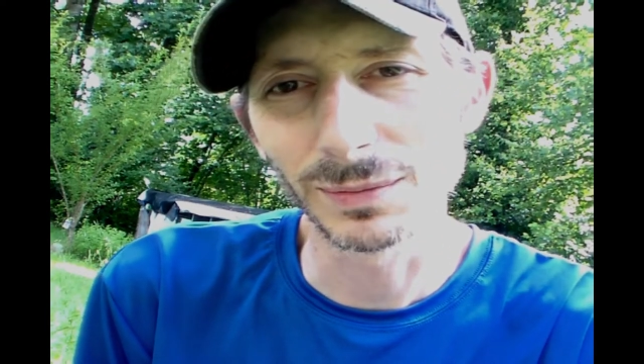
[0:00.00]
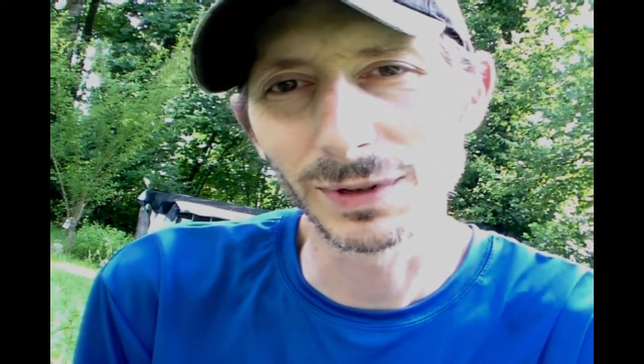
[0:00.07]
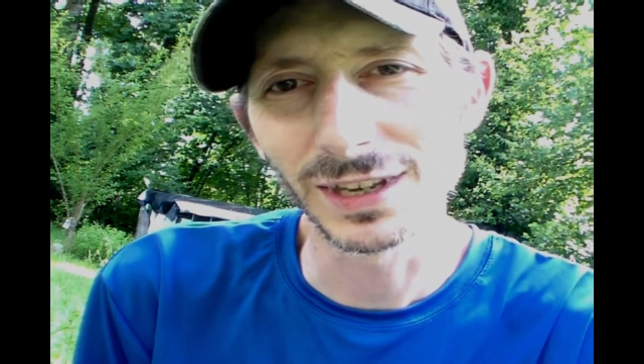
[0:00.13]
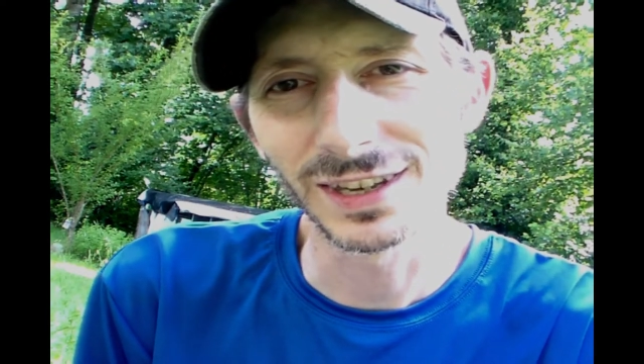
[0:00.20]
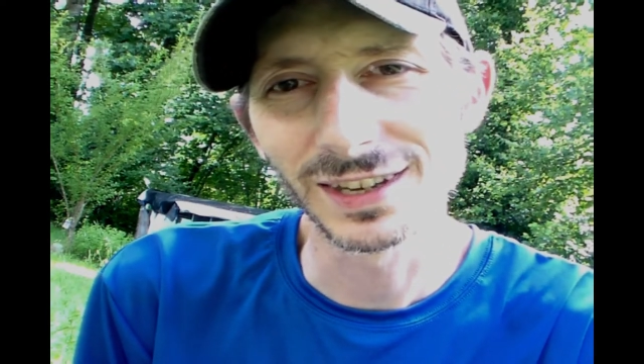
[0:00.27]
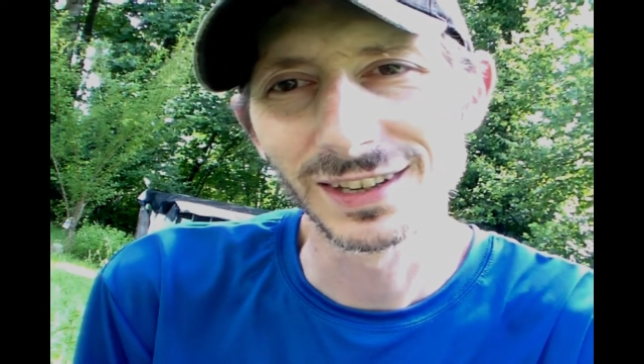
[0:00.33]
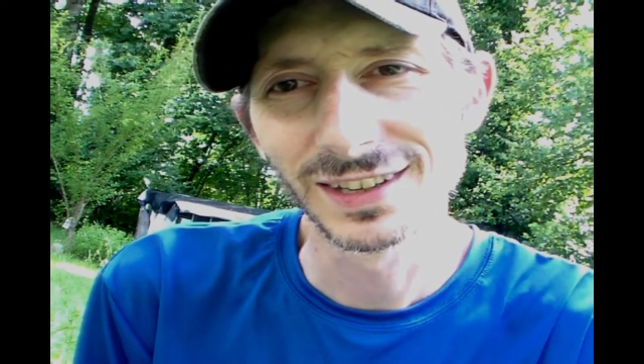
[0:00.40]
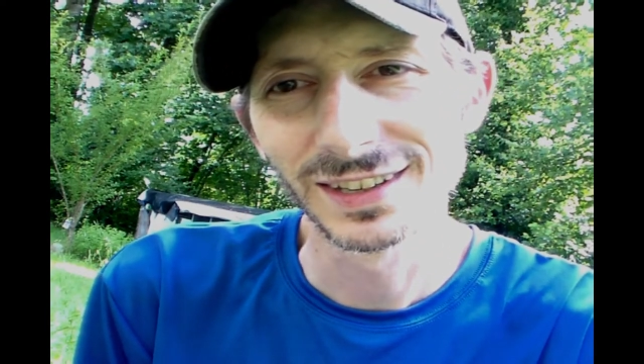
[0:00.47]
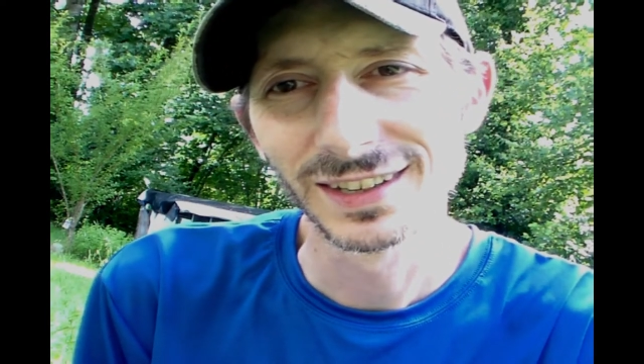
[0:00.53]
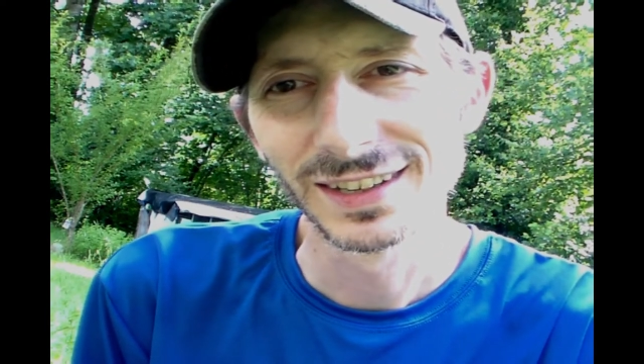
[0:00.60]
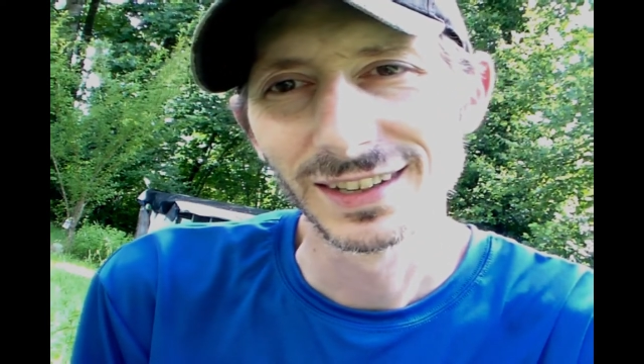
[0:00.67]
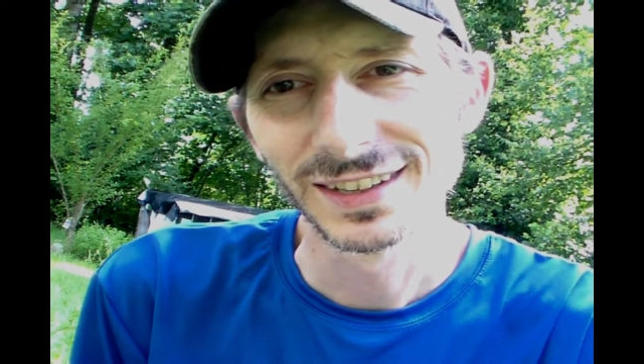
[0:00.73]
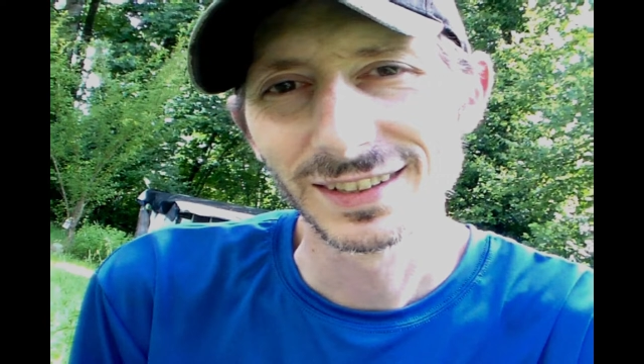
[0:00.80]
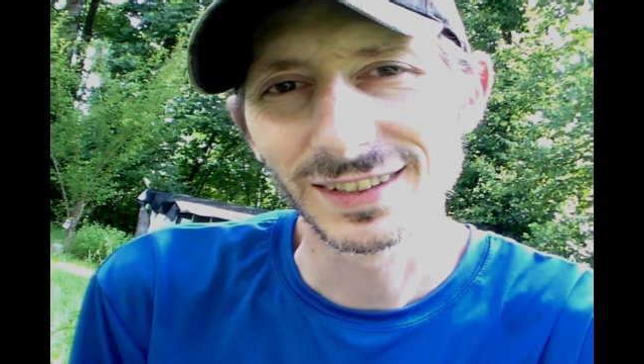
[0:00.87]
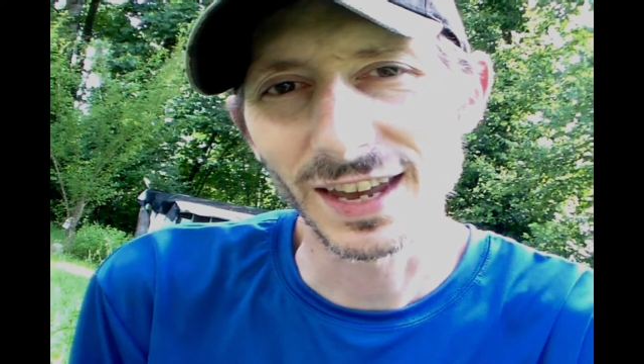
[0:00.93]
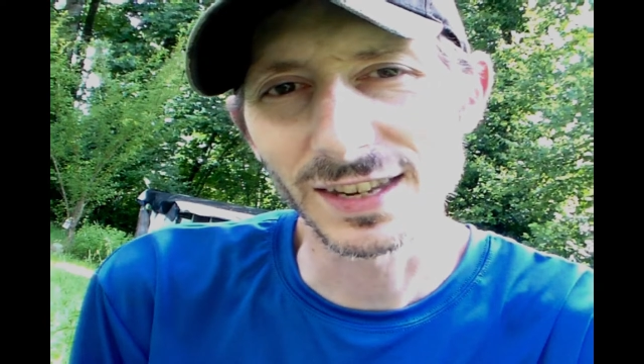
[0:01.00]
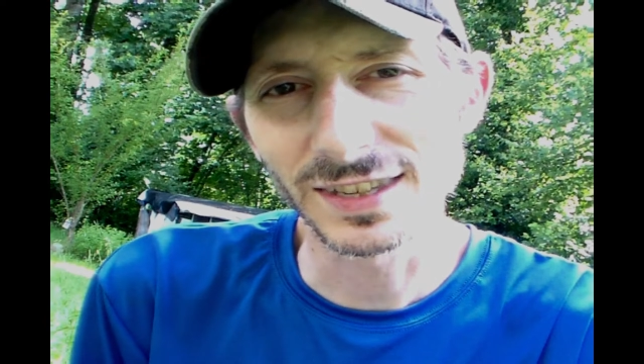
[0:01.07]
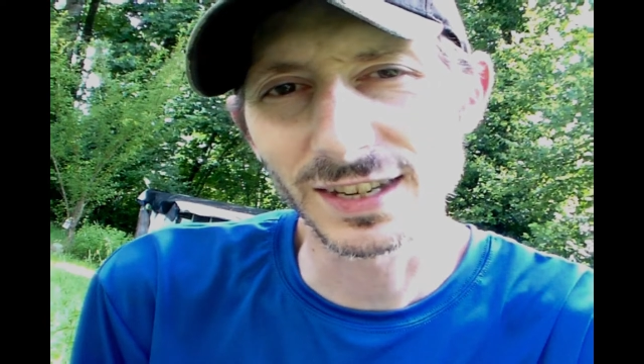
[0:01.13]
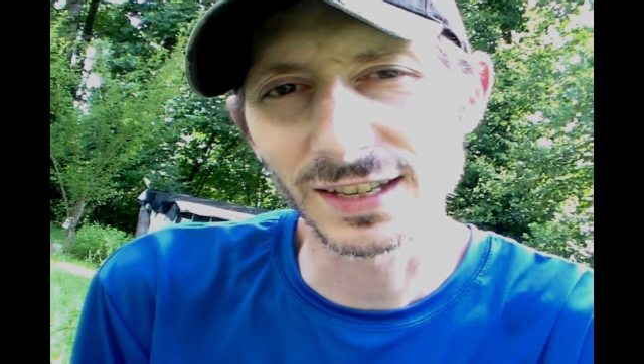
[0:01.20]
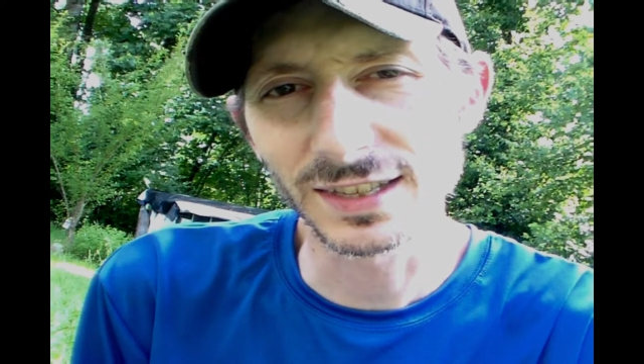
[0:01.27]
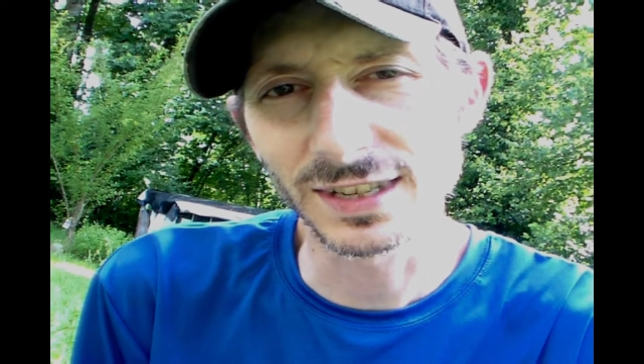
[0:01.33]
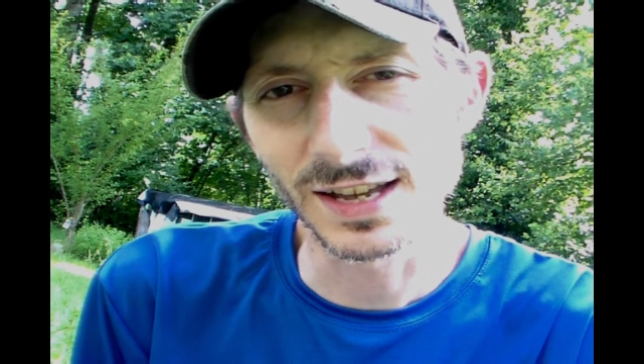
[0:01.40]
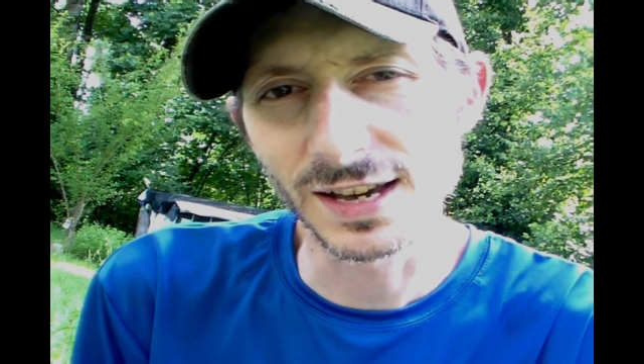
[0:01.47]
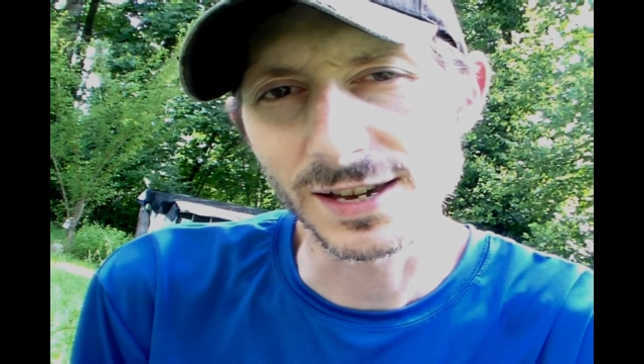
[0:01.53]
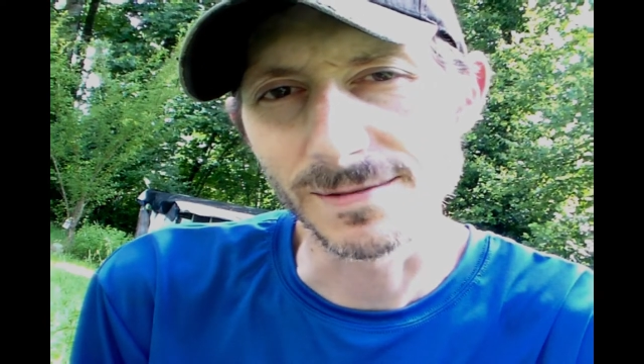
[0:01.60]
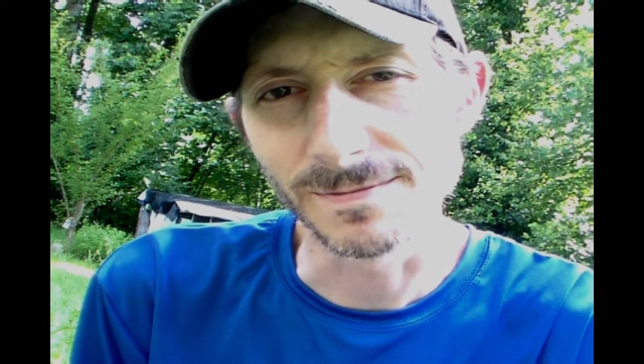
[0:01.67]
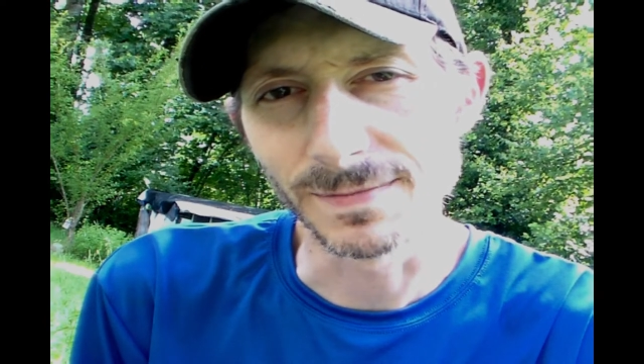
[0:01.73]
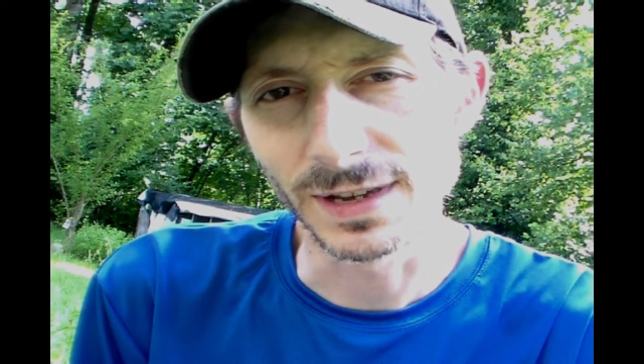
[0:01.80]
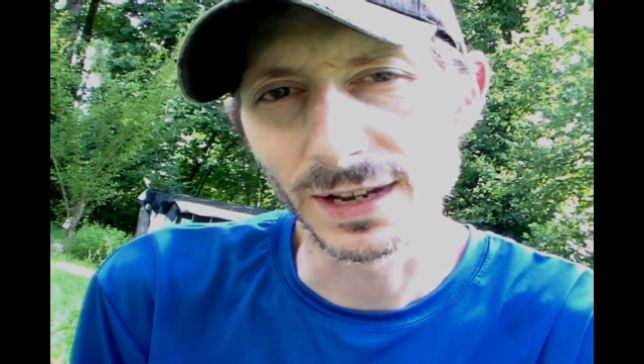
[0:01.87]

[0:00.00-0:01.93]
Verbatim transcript: be tasting tonight.